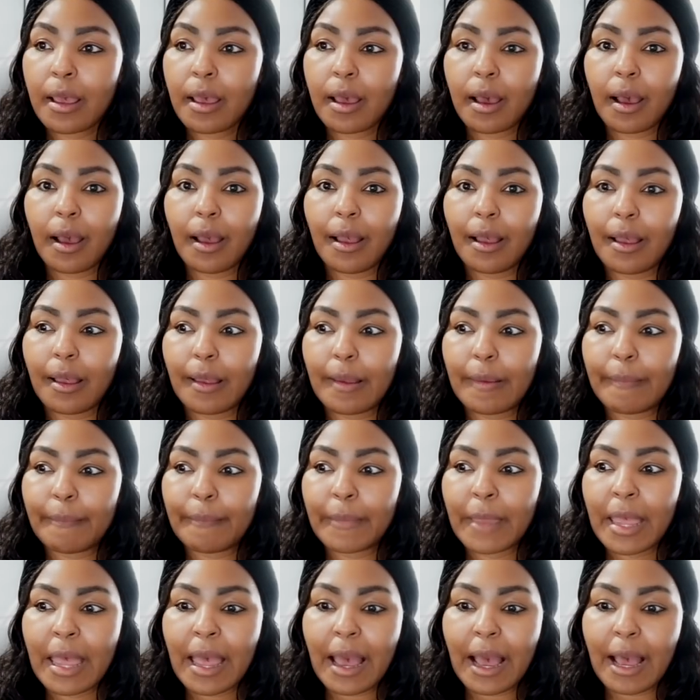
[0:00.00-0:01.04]

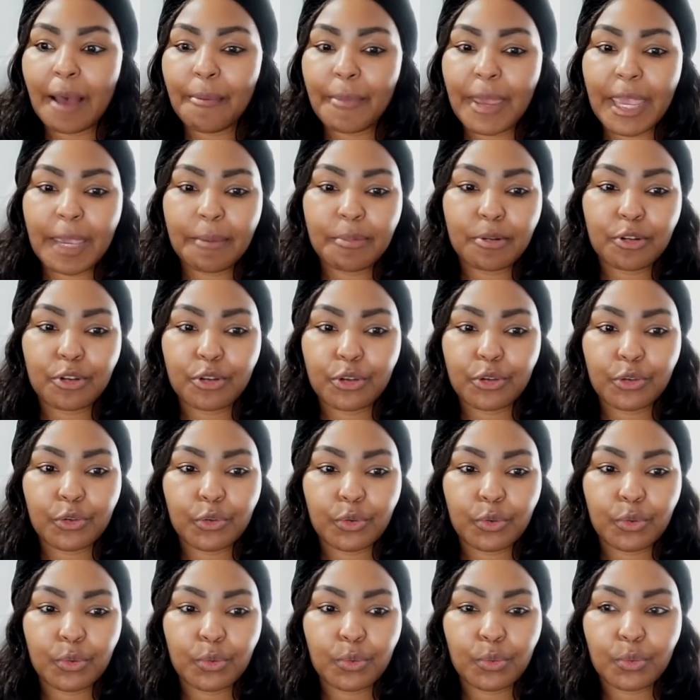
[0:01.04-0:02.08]
I'm able
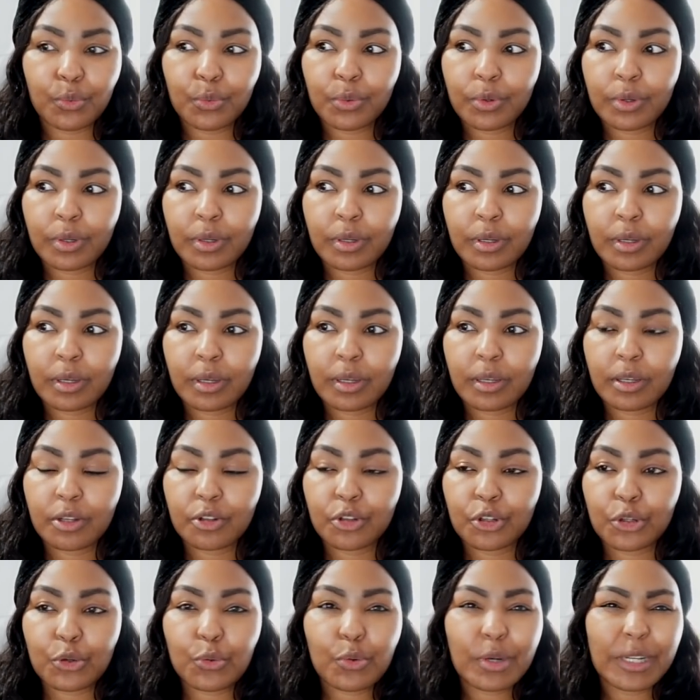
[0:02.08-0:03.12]
to
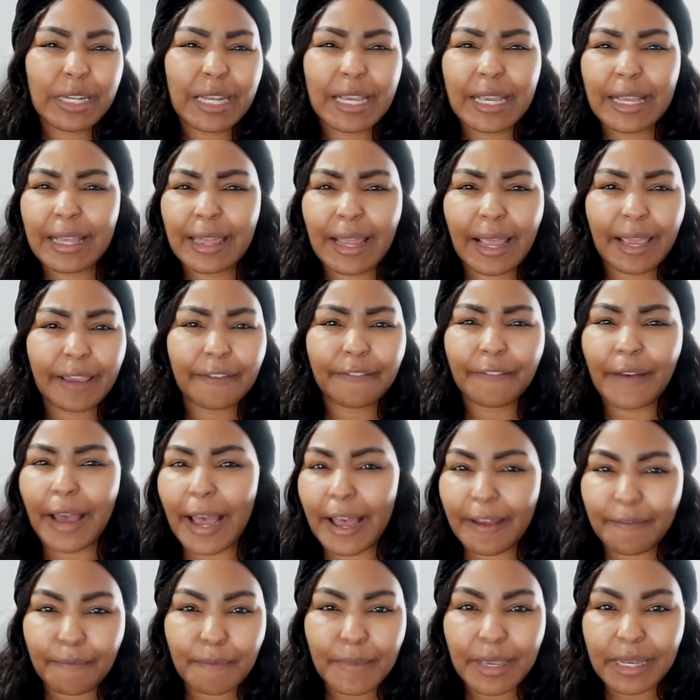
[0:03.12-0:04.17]
do it in like
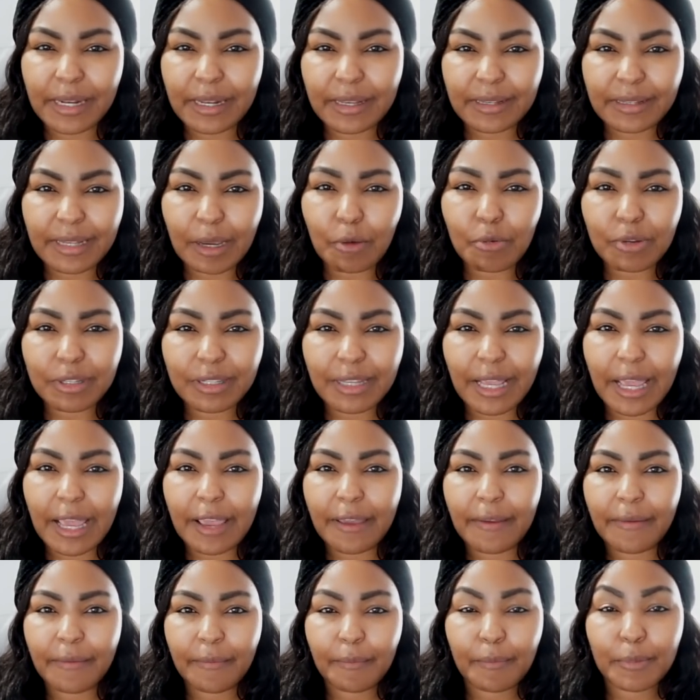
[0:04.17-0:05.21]
5 minutes. I would
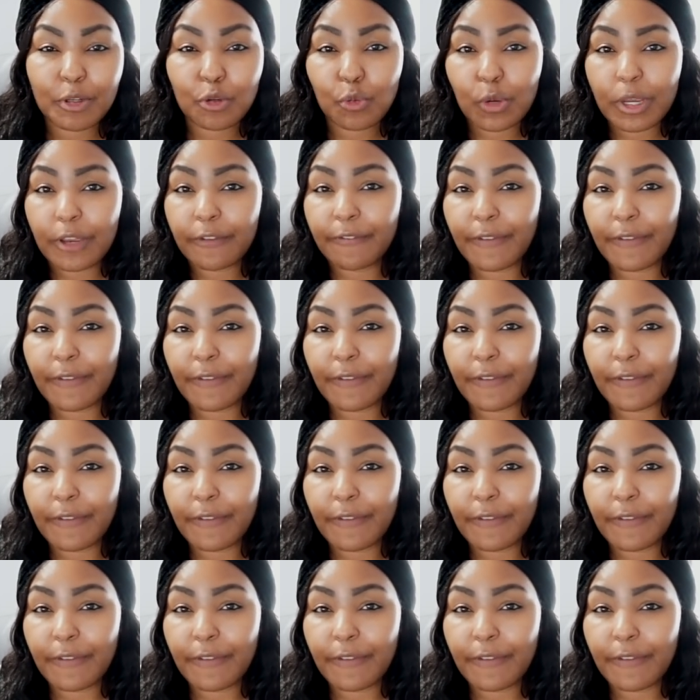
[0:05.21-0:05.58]
say between